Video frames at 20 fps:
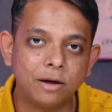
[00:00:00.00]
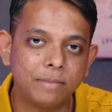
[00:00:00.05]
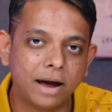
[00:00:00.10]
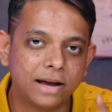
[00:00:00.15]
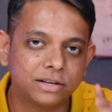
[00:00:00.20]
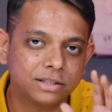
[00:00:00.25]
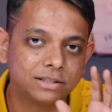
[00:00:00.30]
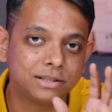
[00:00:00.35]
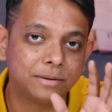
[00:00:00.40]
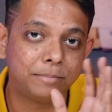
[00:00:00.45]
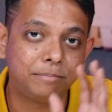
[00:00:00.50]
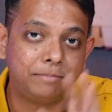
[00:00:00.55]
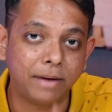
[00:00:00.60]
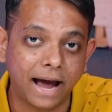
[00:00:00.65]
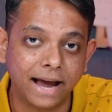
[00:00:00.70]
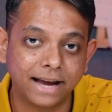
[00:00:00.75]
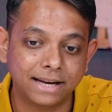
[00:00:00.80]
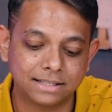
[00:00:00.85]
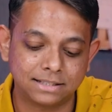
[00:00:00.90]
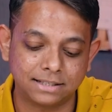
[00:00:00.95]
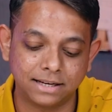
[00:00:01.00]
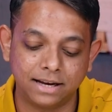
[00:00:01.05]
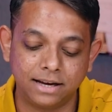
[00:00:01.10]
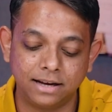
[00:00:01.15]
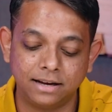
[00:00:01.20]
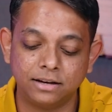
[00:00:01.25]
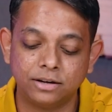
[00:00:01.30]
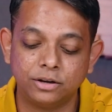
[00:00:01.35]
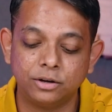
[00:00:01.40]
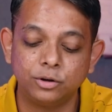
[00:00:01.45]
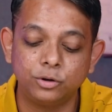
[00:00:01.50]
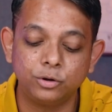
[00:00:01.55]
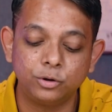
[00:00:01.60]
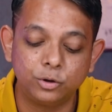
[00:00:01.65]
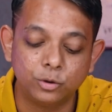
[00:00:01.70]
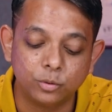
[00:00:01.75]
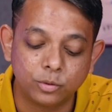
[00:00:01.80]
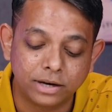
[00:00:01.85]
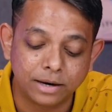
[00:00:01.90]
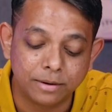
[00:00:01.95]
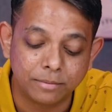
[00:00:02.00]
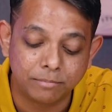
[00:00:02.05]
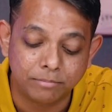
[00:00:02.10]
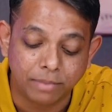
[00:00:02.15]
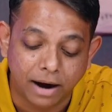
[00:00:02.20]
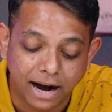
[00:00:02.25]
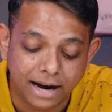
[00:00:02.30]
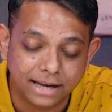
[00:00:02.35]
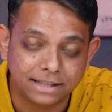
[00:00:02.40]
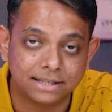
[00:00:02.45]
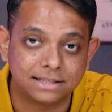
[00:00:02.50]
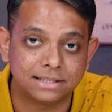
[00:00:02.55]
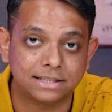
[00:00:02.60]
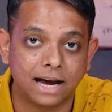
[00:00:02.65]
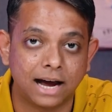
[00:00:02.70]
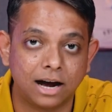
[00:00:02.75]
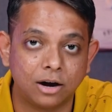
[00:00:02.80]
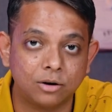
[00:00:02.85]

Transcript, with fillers: Now imagine the bank saying, you can buy this